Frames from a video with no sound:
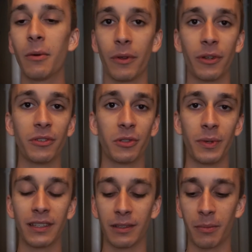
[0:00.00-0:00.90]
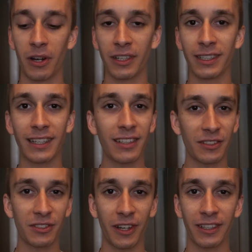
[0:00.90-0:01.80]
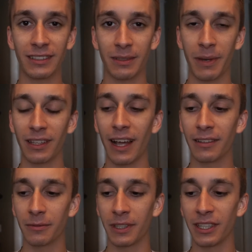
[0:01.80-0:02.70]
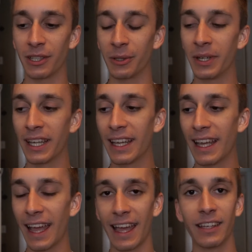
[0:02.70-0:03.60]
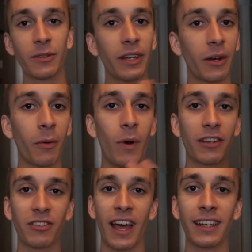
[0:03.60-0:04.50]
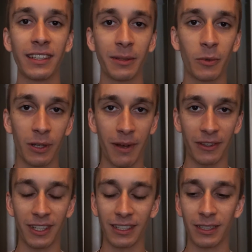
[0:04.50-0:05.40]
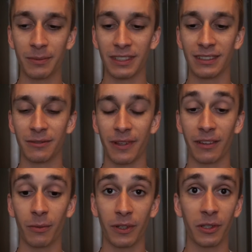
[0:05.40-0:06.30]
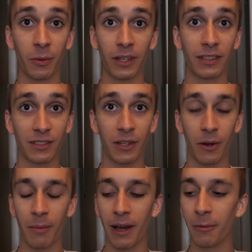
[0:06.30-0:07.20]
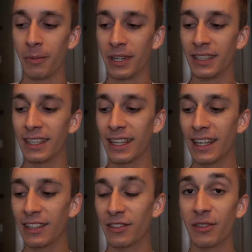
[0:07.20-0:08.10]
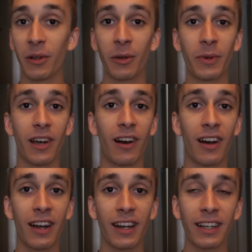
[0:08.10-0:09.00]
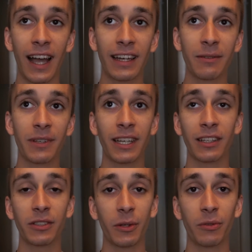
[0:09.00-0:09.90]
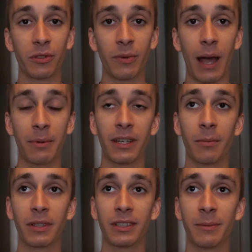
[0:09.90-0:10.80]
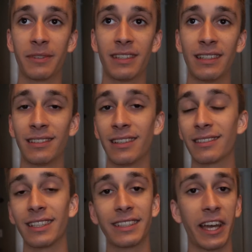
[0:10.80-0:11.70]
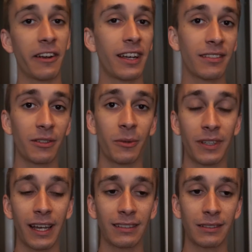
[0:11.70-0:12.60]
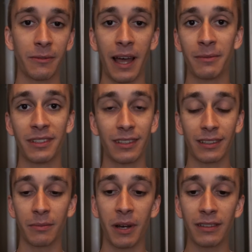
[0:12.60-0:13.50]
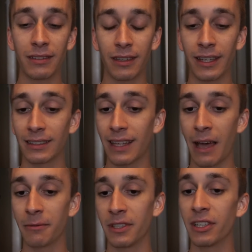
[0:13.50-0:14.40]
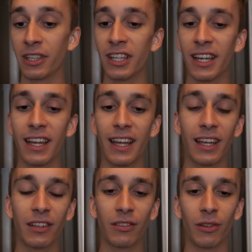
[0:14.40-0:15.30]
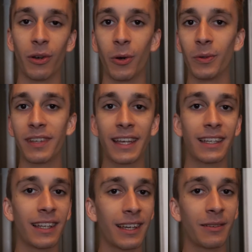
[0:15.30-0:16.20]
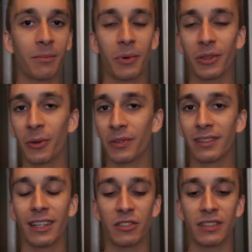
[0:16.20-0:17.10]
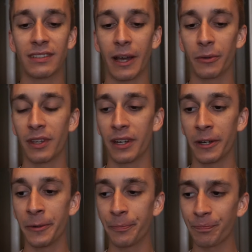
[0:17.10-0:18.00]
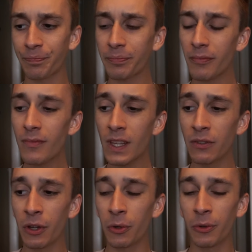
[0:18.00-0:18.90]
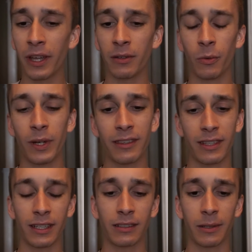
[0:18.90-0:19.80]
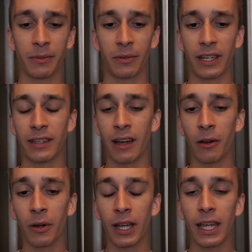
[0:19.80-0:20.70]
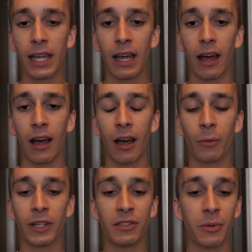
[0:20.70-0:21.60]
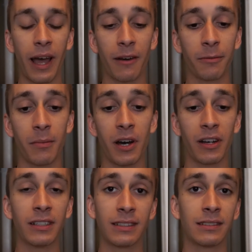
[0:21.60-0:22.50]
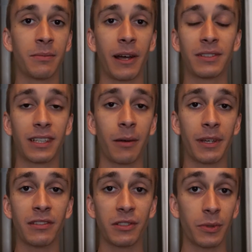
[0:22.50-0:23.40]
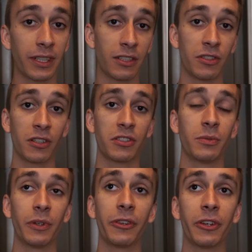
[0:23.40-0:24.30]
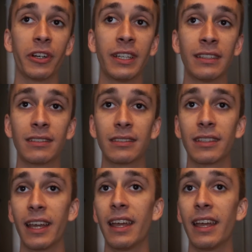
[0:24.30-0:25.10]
when they're 2 weeks apart. And I touched on this in my last video, and you can go and watch that and hear more about the eclipses if that's what you're wanting to know about. But just know that we are kind of getting close to wrapping up eclipse season. It's going to carry us through the next 5 to 6 months, the next half year. So take it in, put those intentions out there. Know that with the eclipse right now, we do have Mars is about to come into a conjunction with Uranus